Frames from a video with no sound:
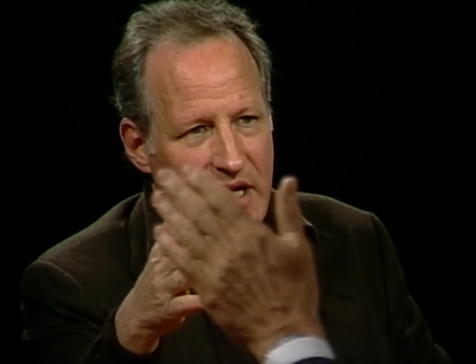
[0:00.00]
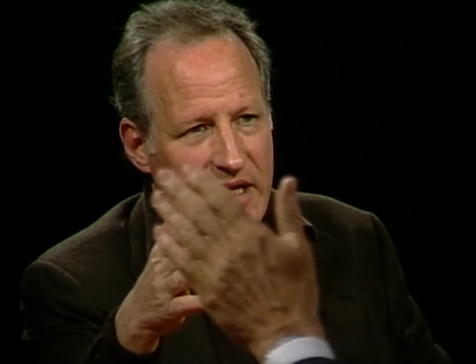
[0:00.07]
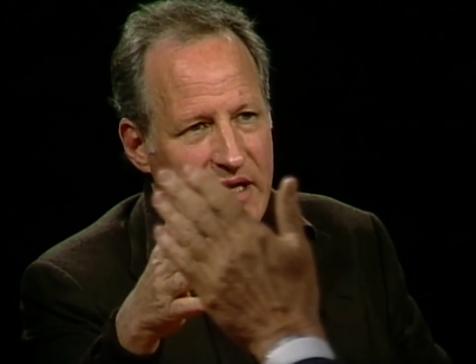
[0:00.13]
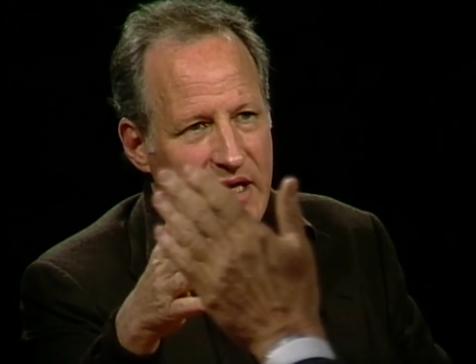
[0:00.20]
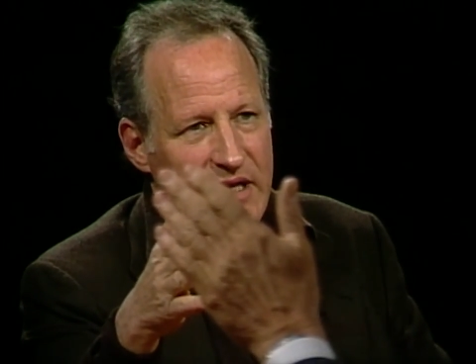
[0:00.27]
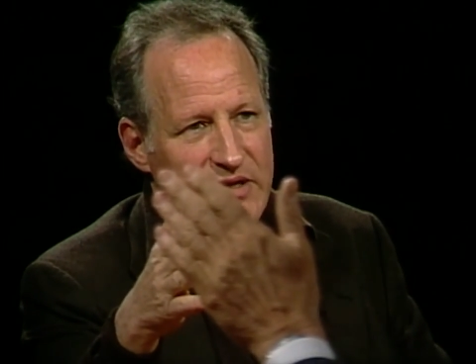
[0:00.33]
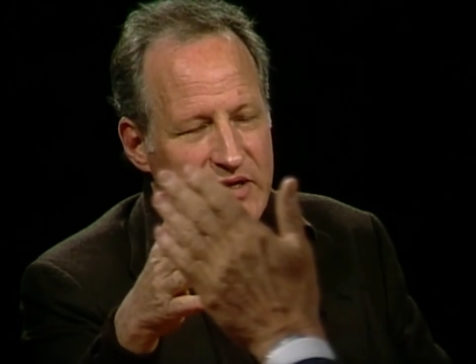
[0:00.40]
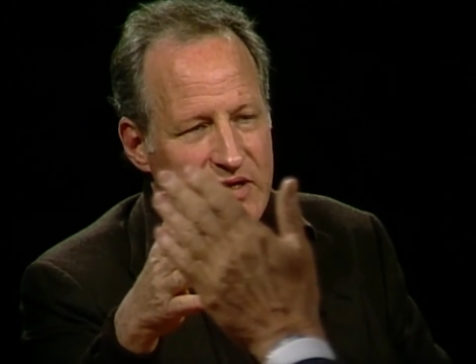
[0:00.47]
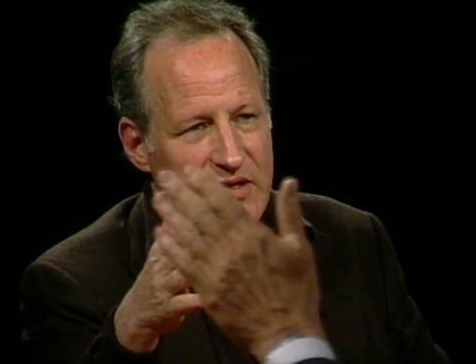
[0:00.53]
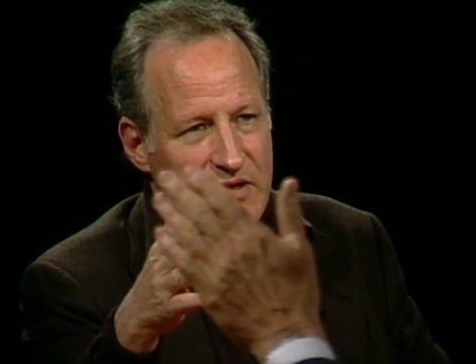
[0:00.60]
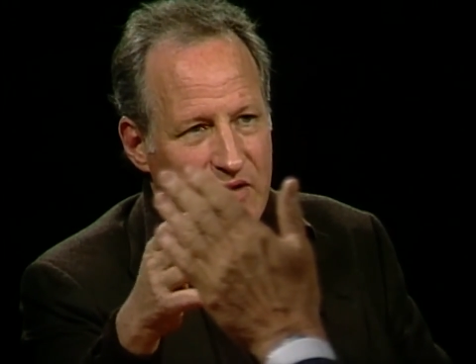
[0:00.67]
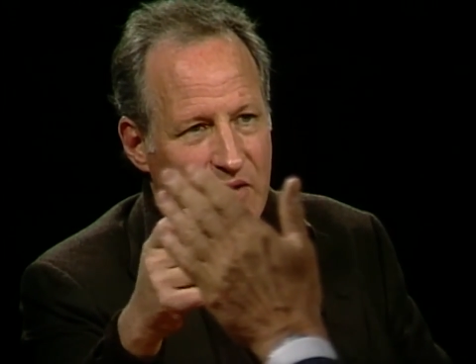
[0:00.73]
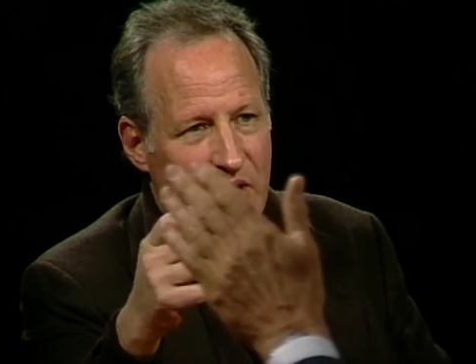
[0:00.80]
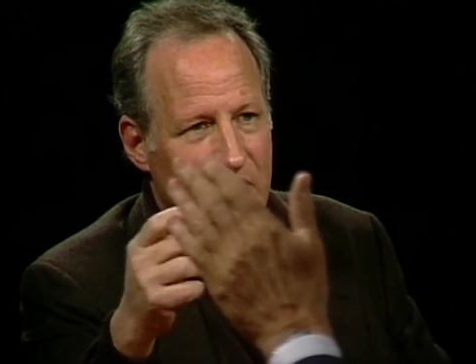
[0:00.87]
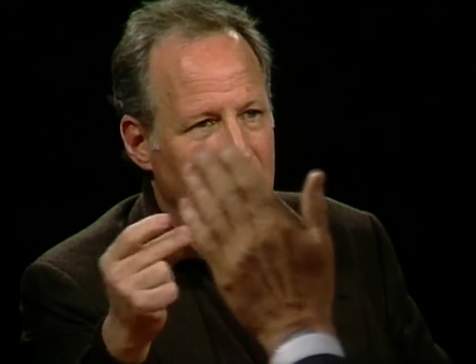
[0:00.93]
and I can't just
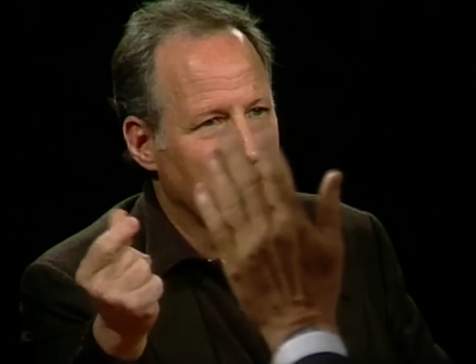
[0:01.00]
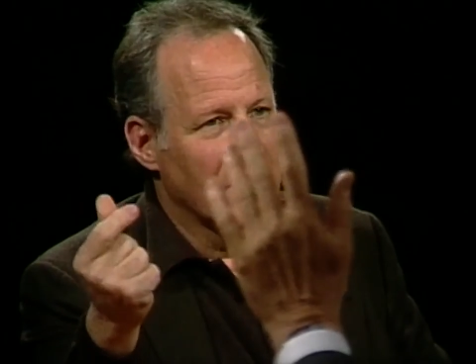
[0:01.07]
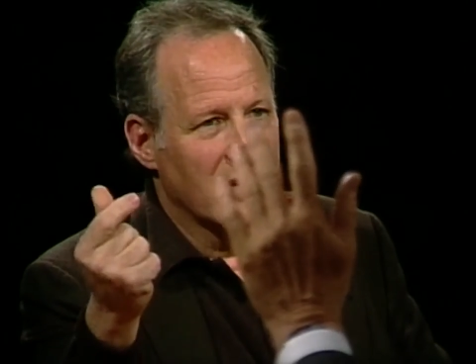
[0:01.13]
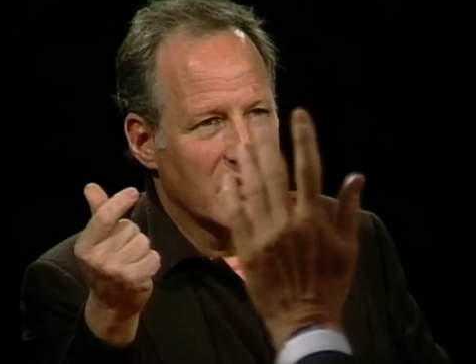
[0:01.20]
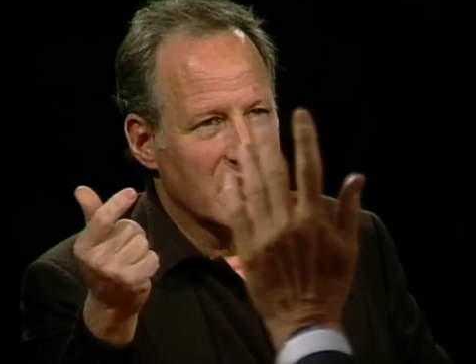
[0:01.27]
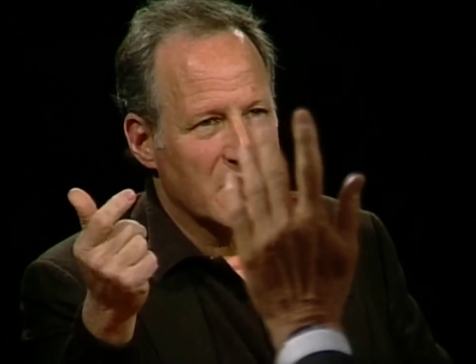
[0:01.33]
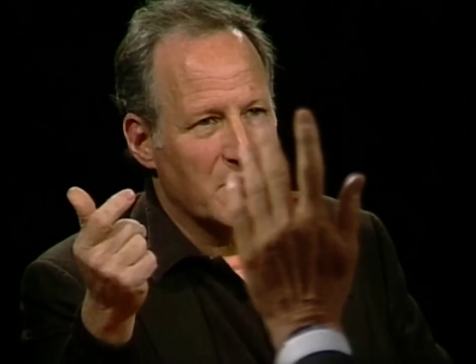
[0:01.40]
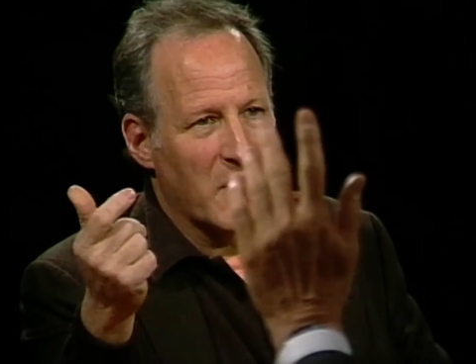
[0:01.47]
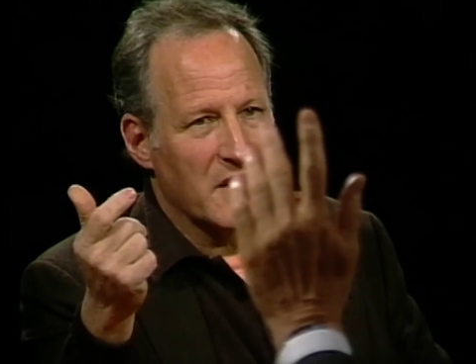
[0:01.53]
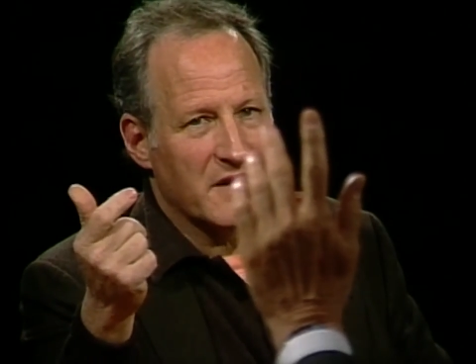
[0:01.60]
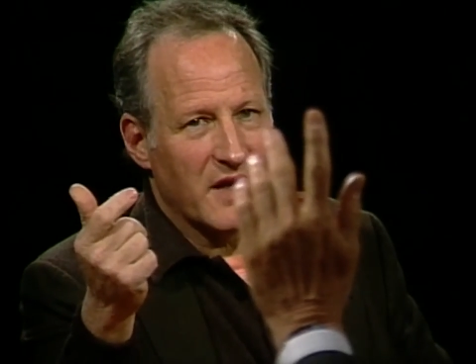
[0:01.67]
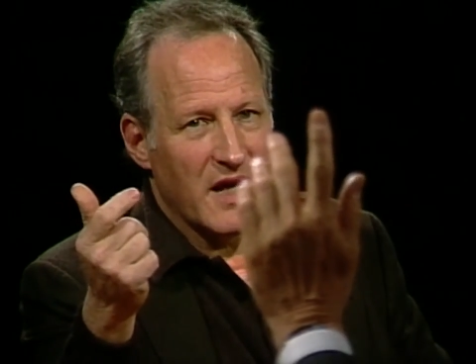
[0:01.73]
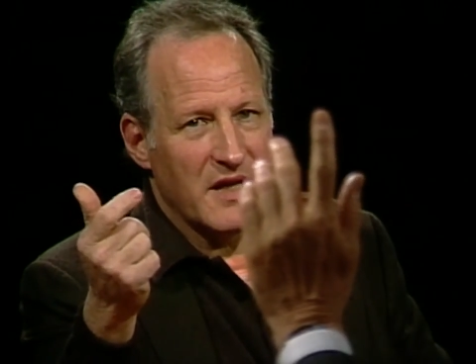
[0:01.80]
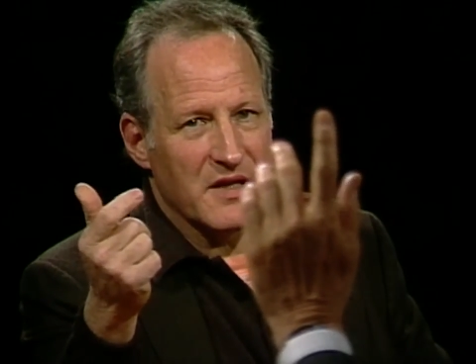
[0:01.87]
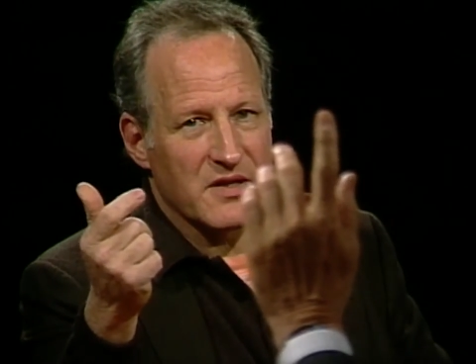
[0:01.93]
do it
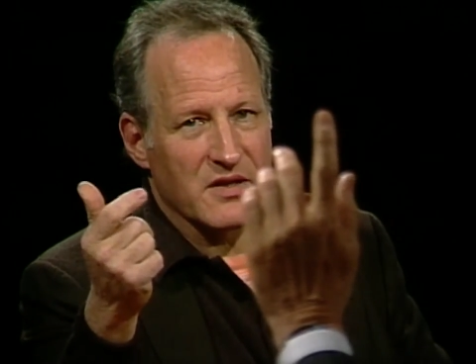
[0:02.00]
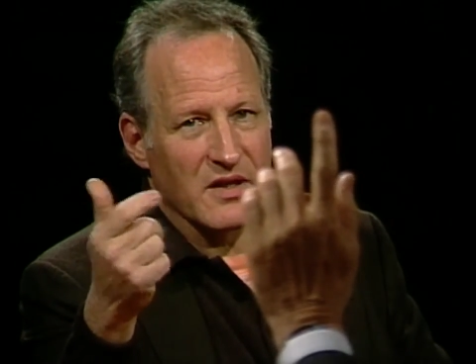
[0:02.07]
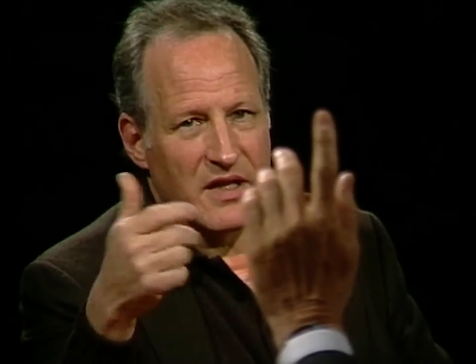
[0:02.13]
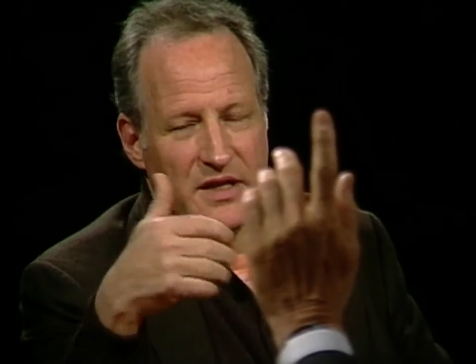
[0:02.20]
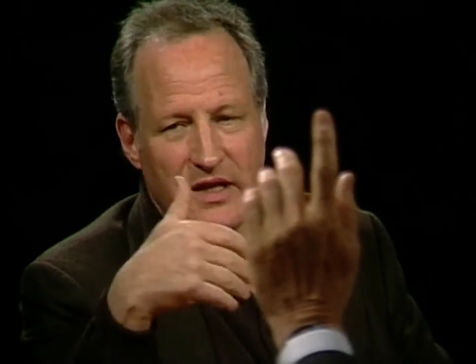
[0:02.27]
spontaneously.